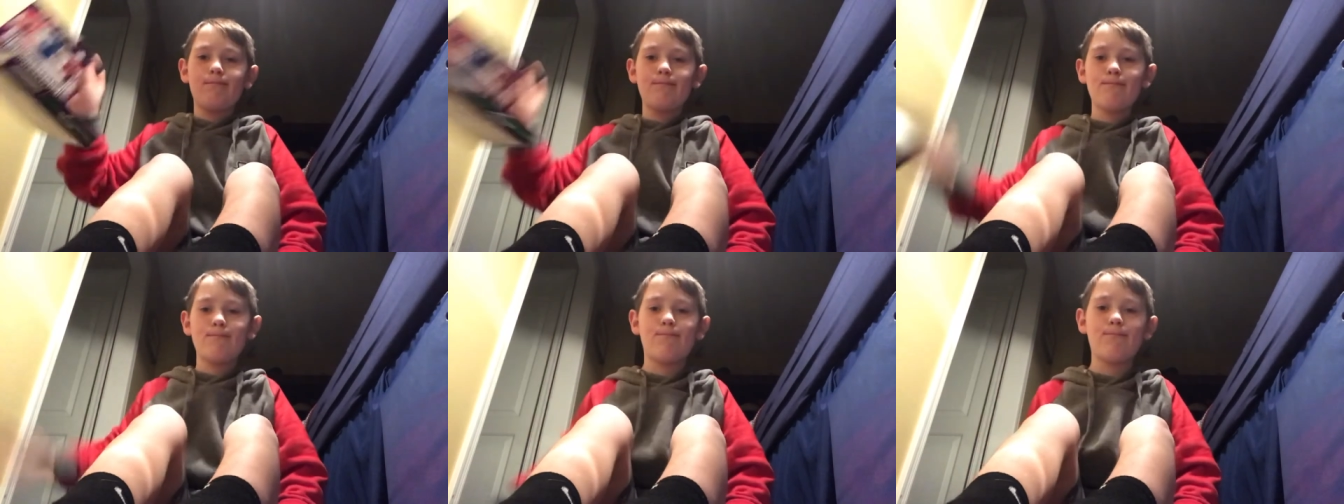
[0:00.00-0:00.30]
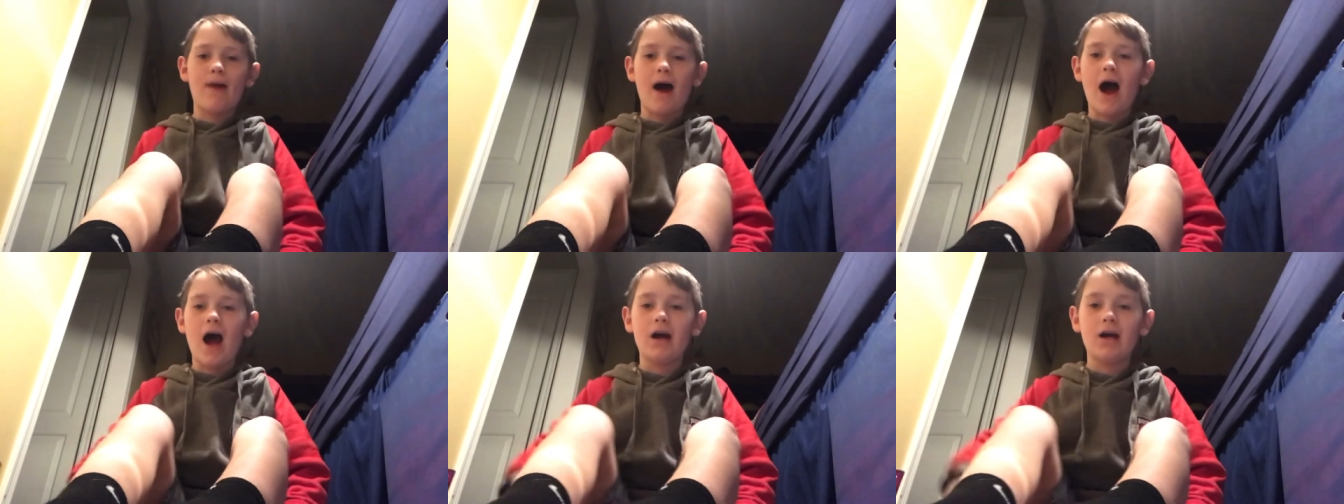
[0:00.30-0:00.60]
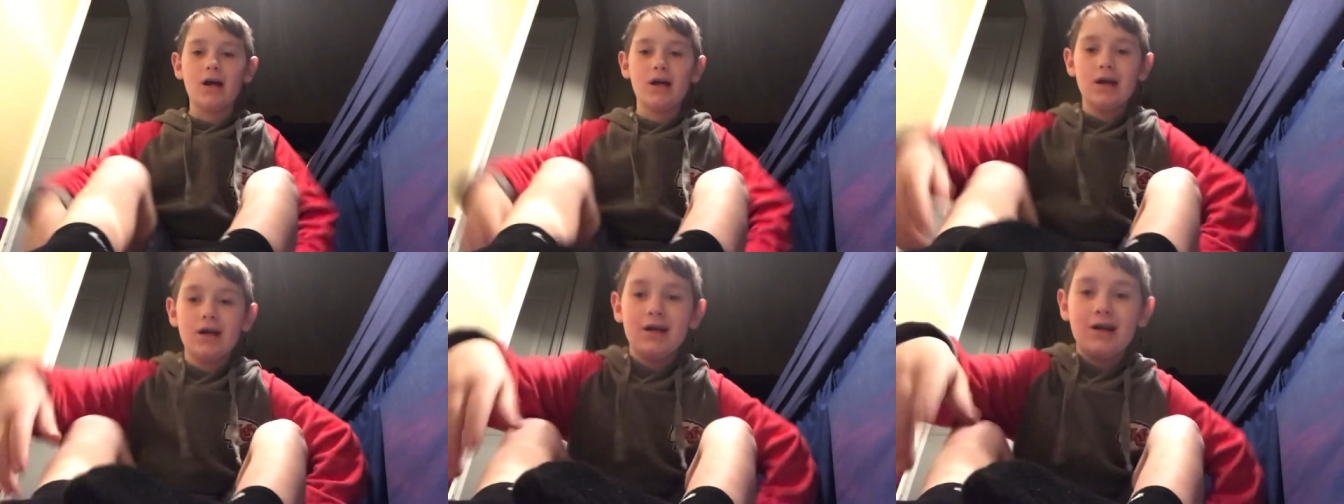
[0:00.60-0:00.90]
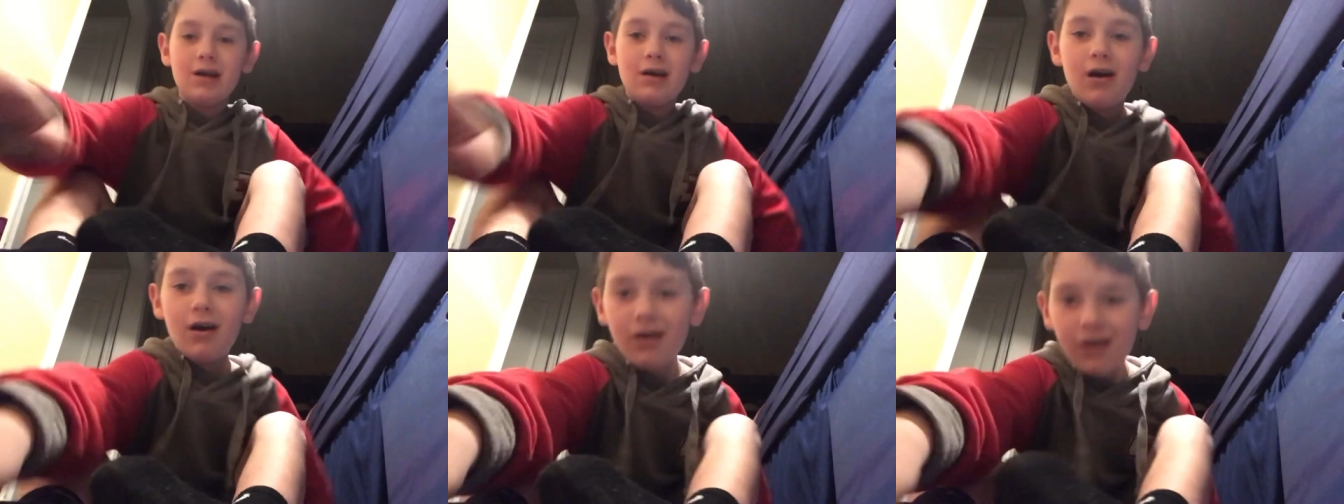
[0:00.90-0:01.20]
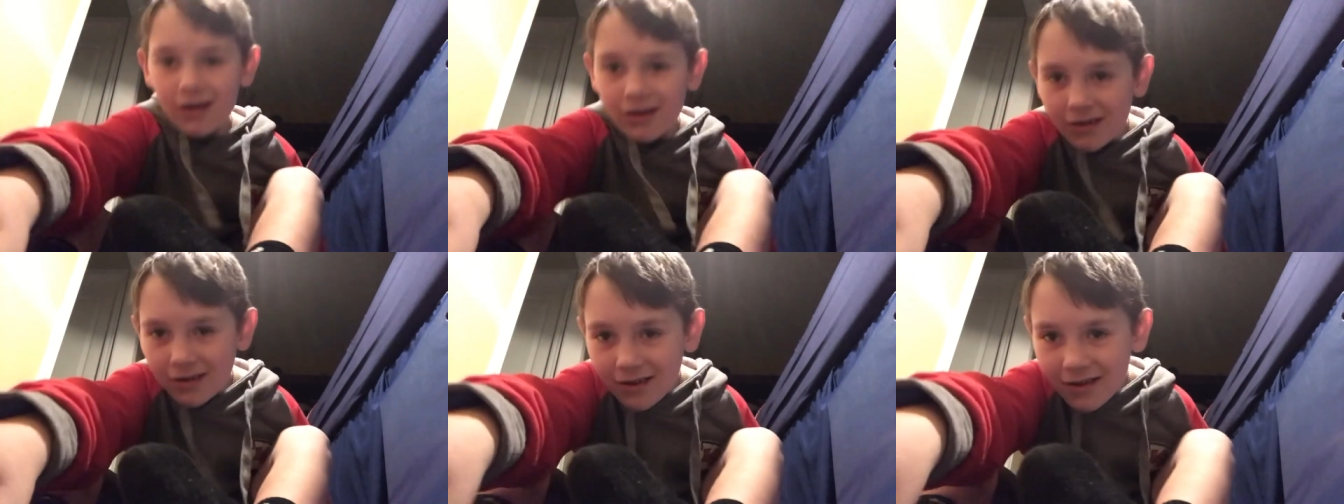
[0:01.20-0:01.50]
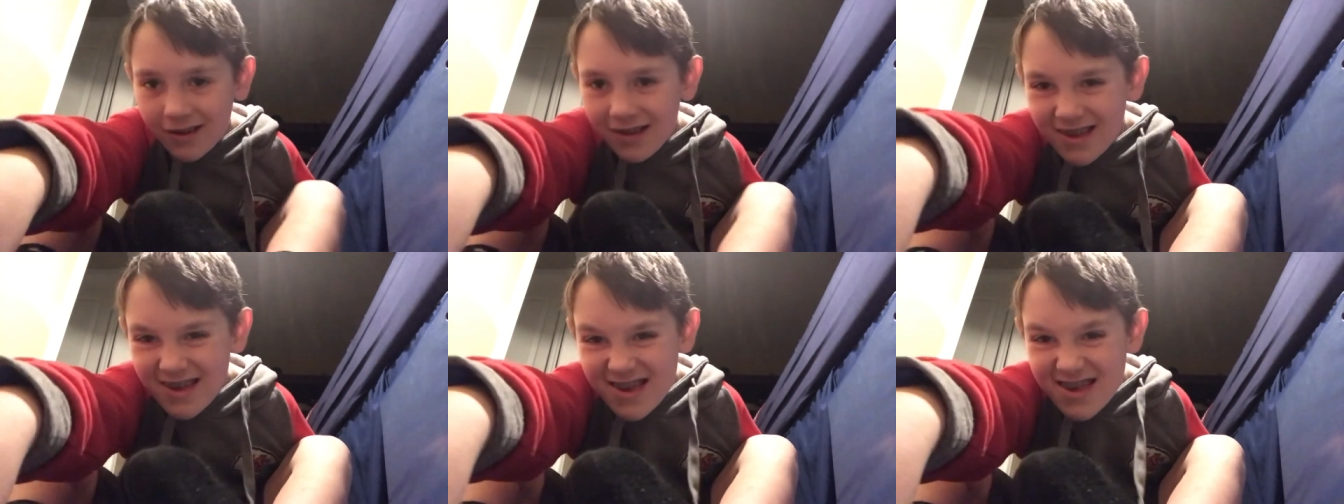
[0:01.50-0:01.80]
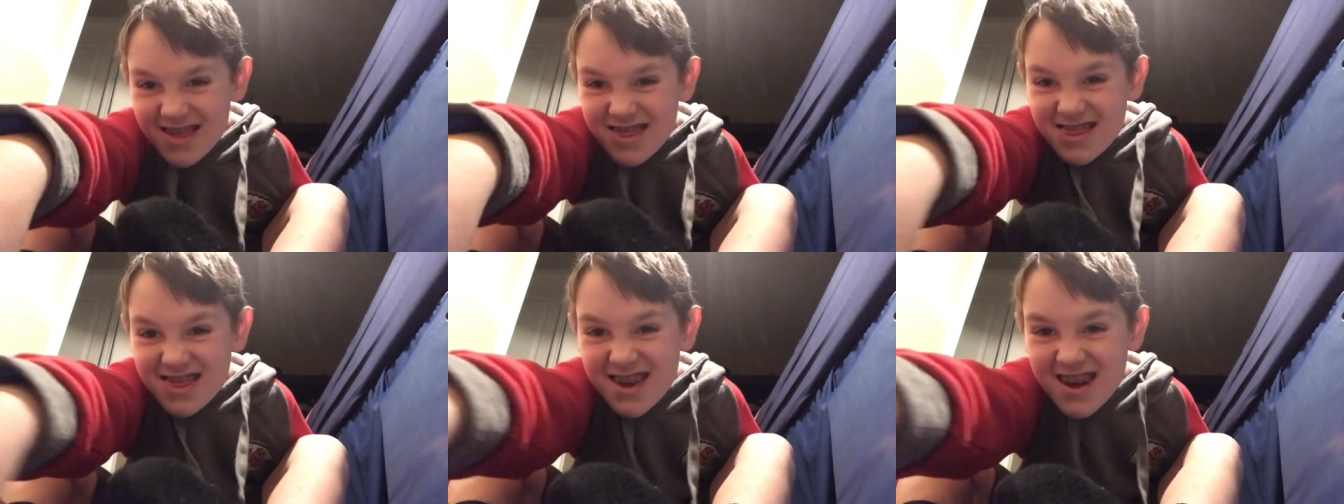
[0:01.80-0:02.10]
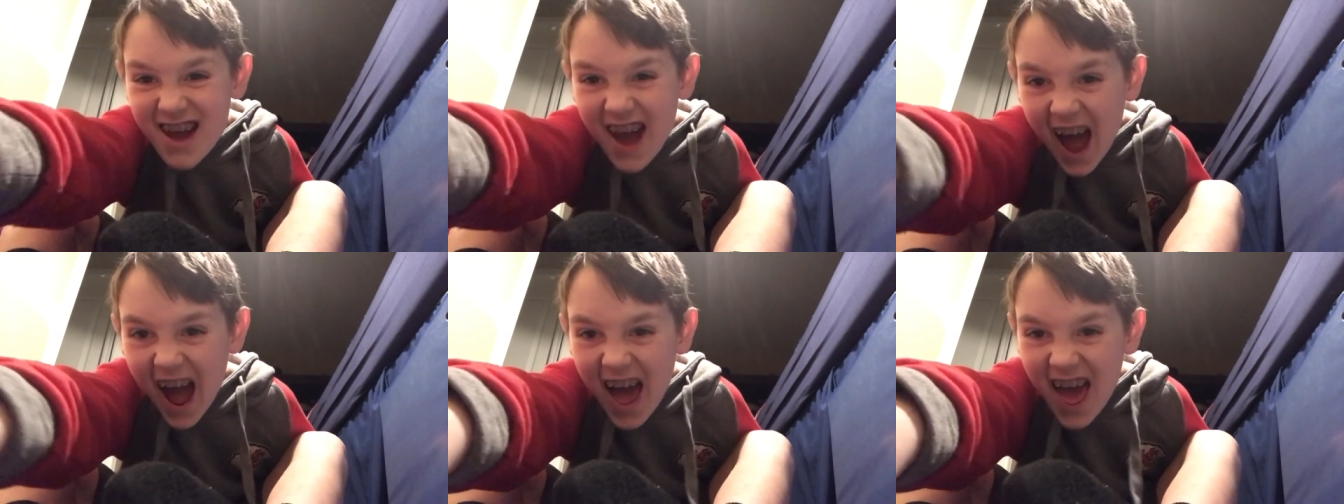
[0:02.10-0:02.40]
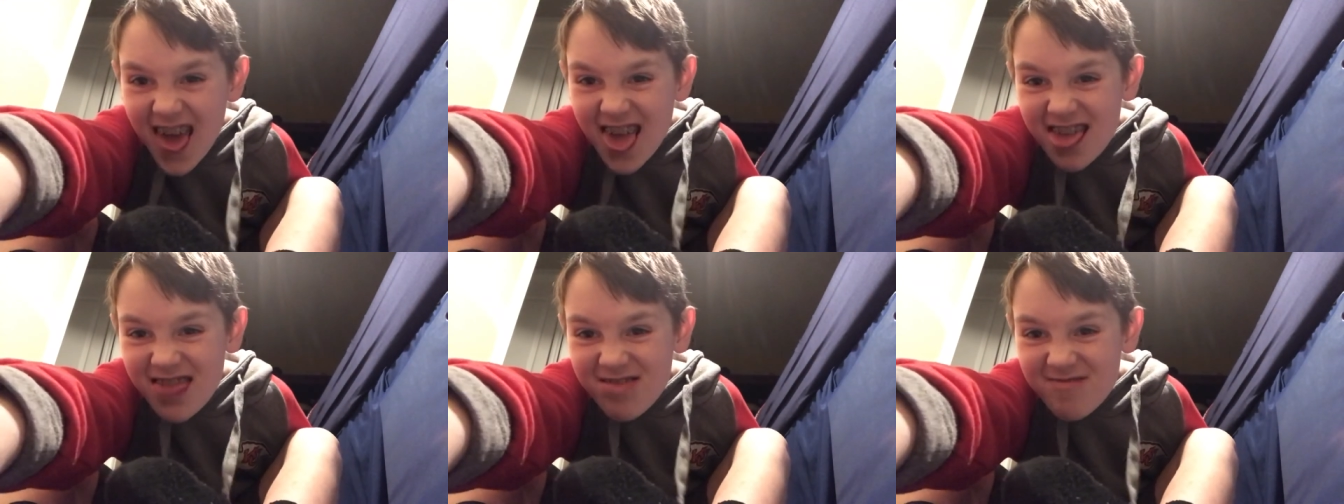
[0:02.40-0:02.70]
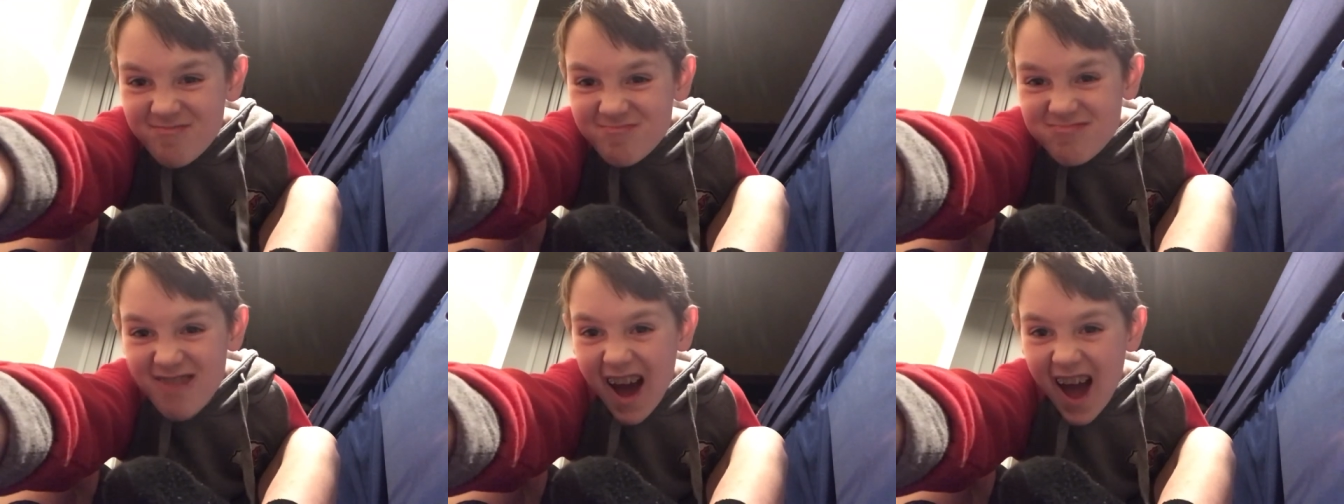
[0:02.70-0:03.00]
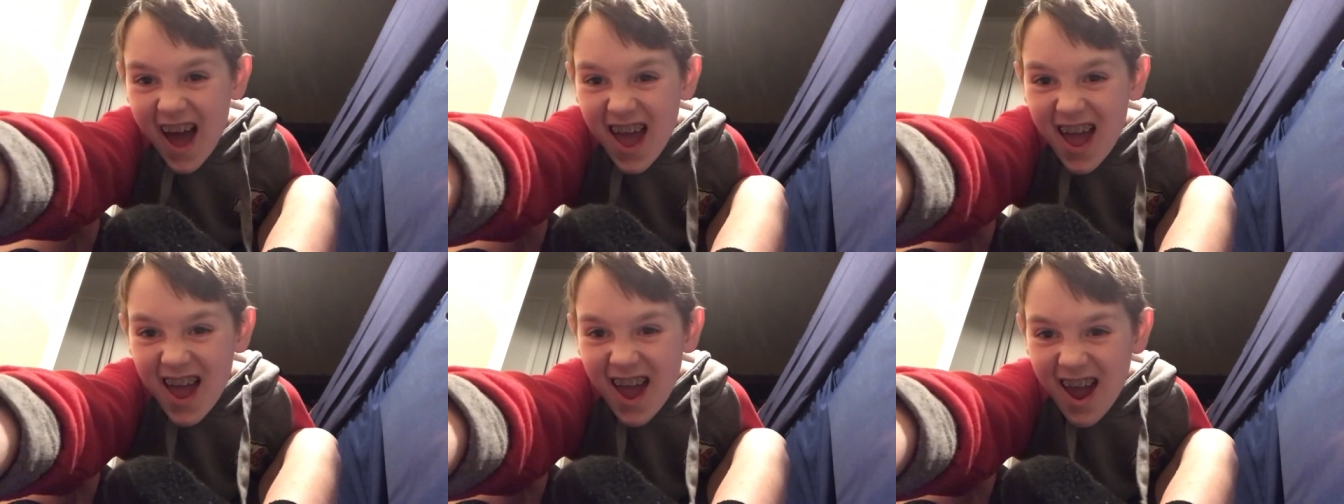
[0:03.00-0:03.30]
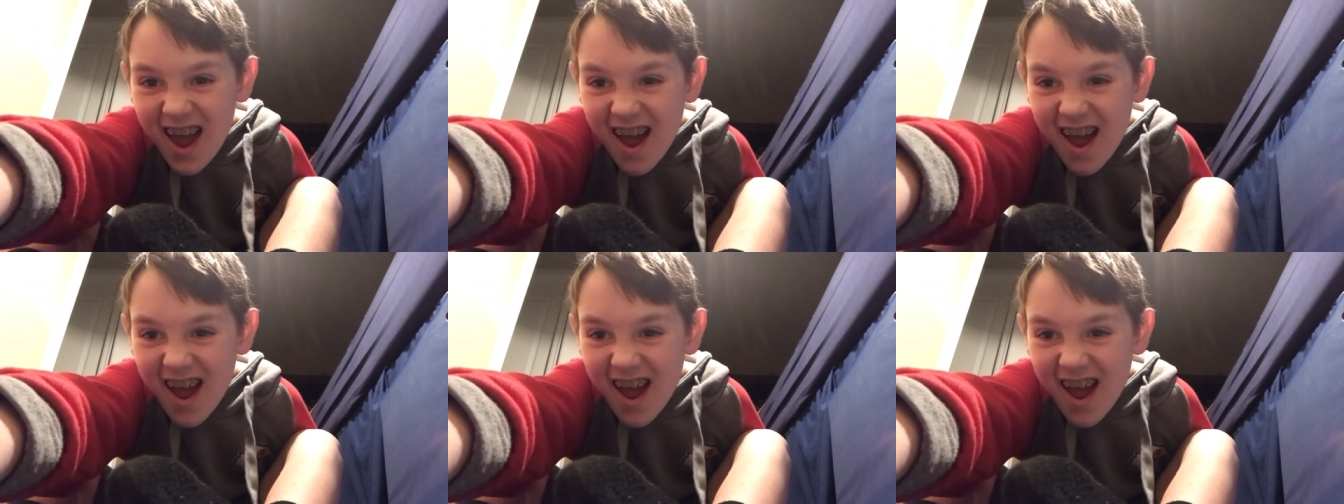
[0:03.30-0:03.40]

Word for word: Bye. See you guys. Bye.